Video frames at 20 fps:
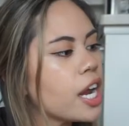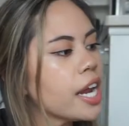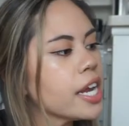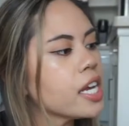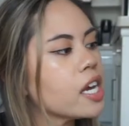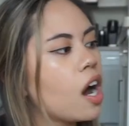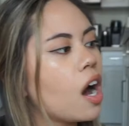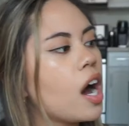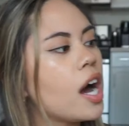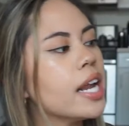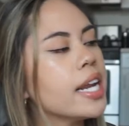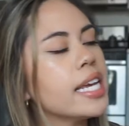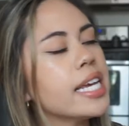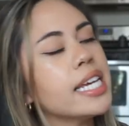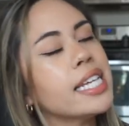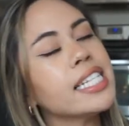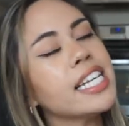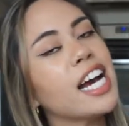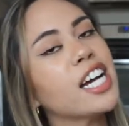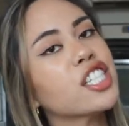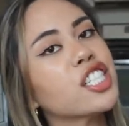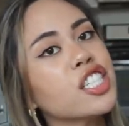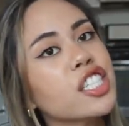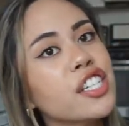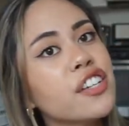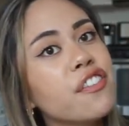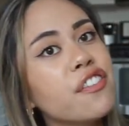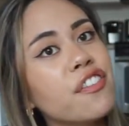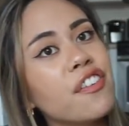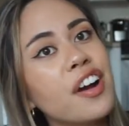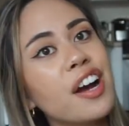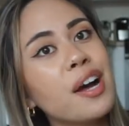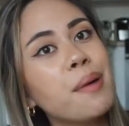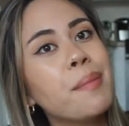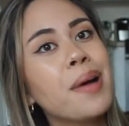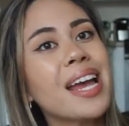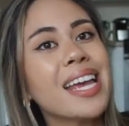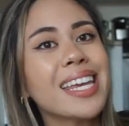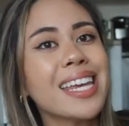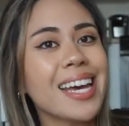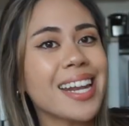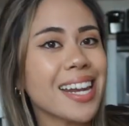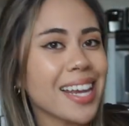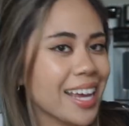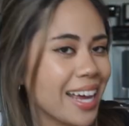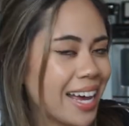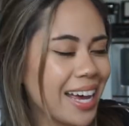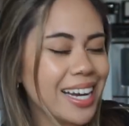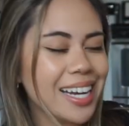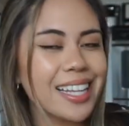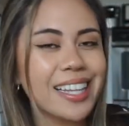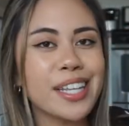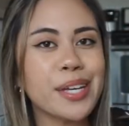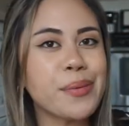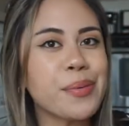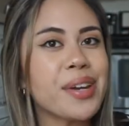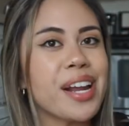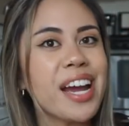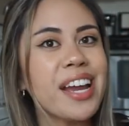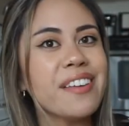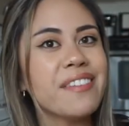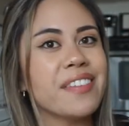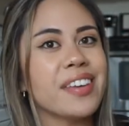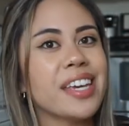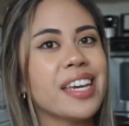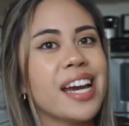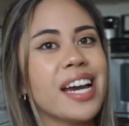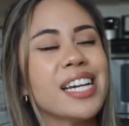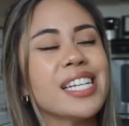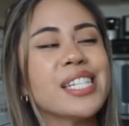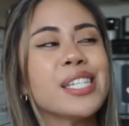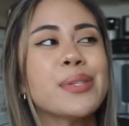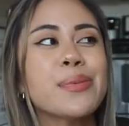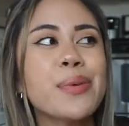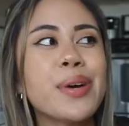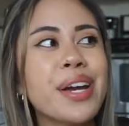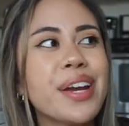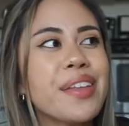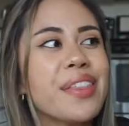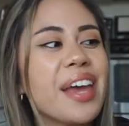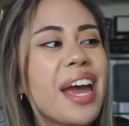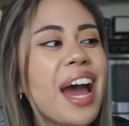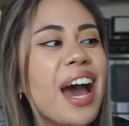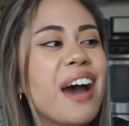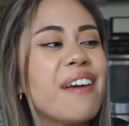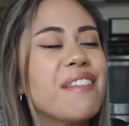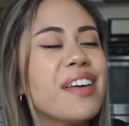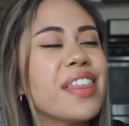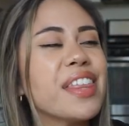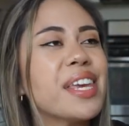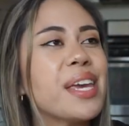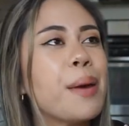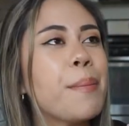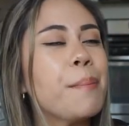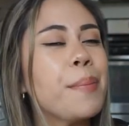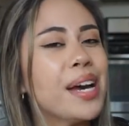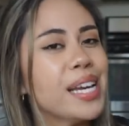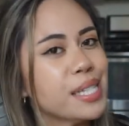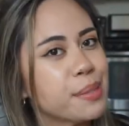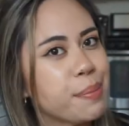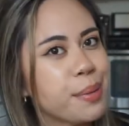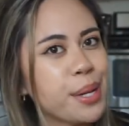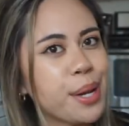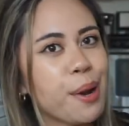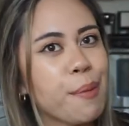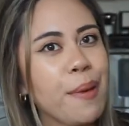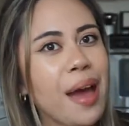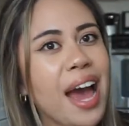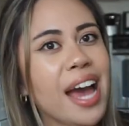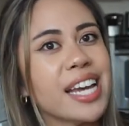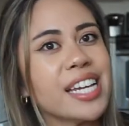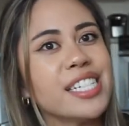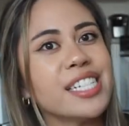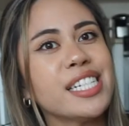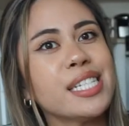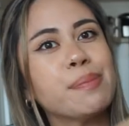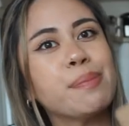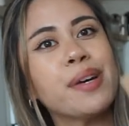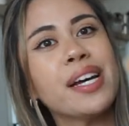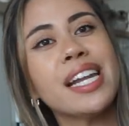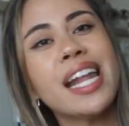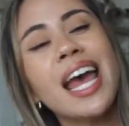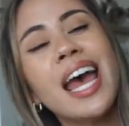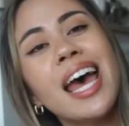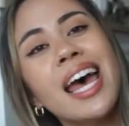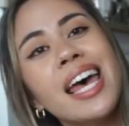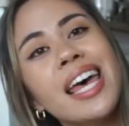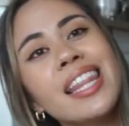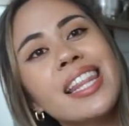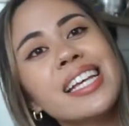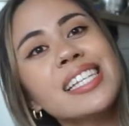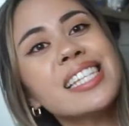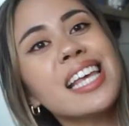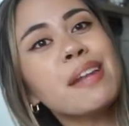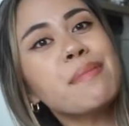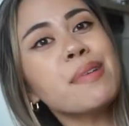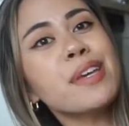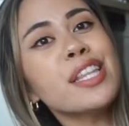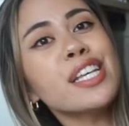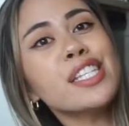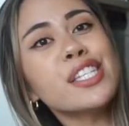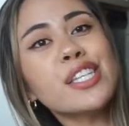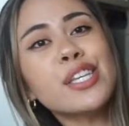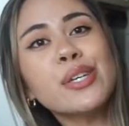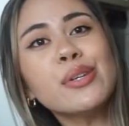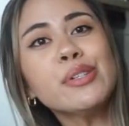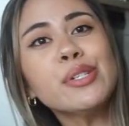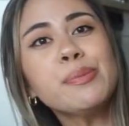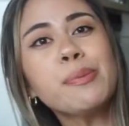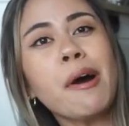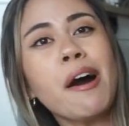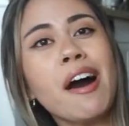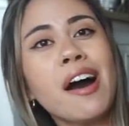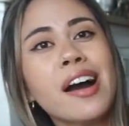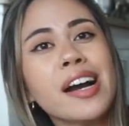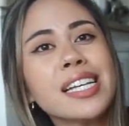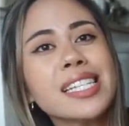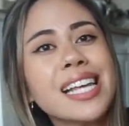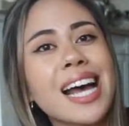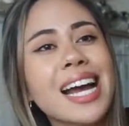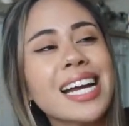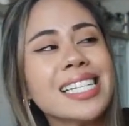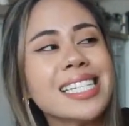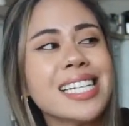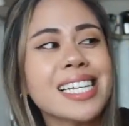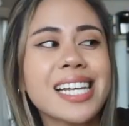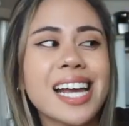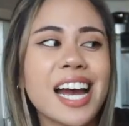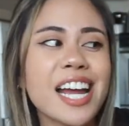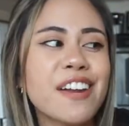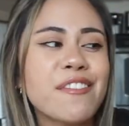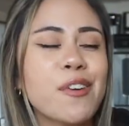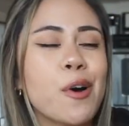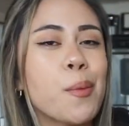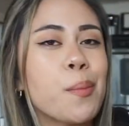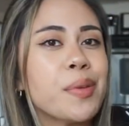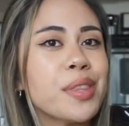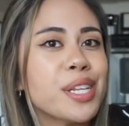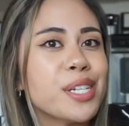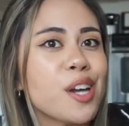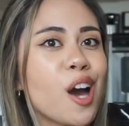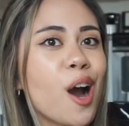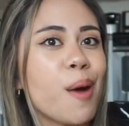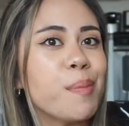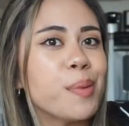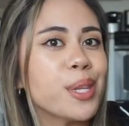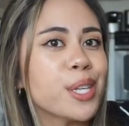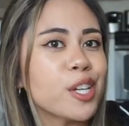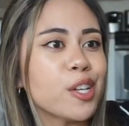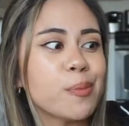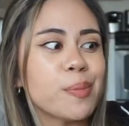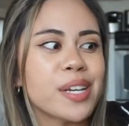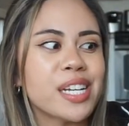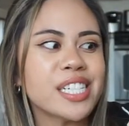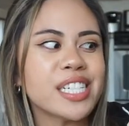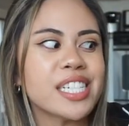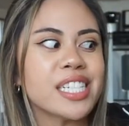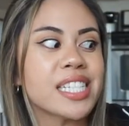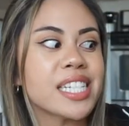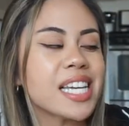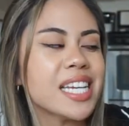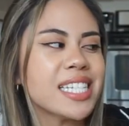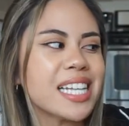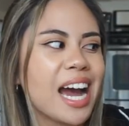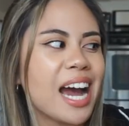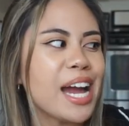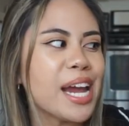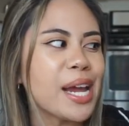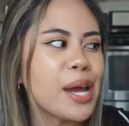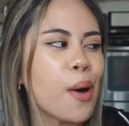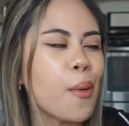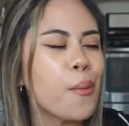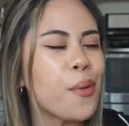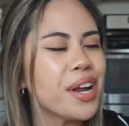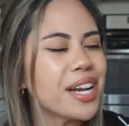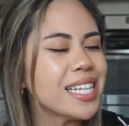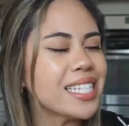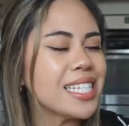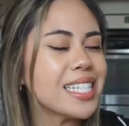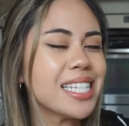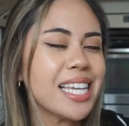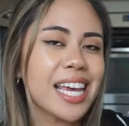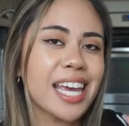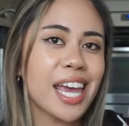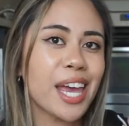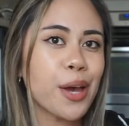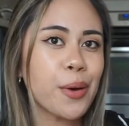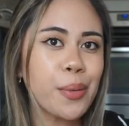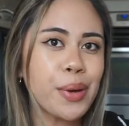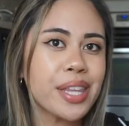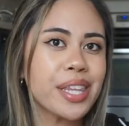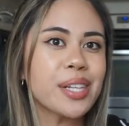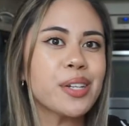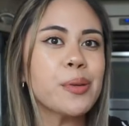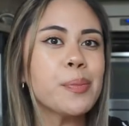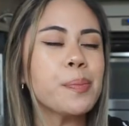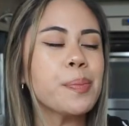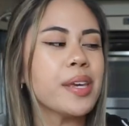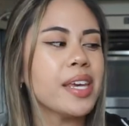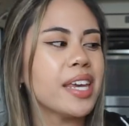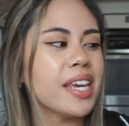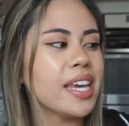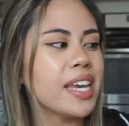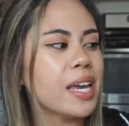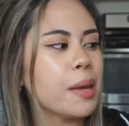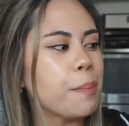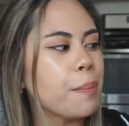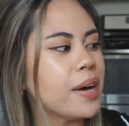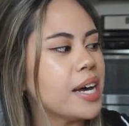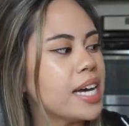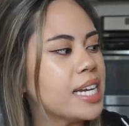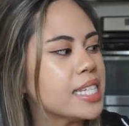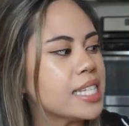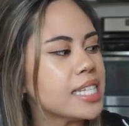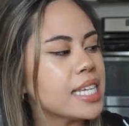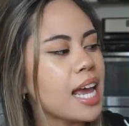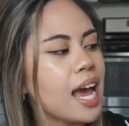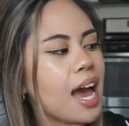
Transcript: I got is actually from, yet again, Liquid IV. I swear they have the best PR packages, but they sent me this huge box. I did kind of open the top a little bit just because I wanted to take a quick little peek, but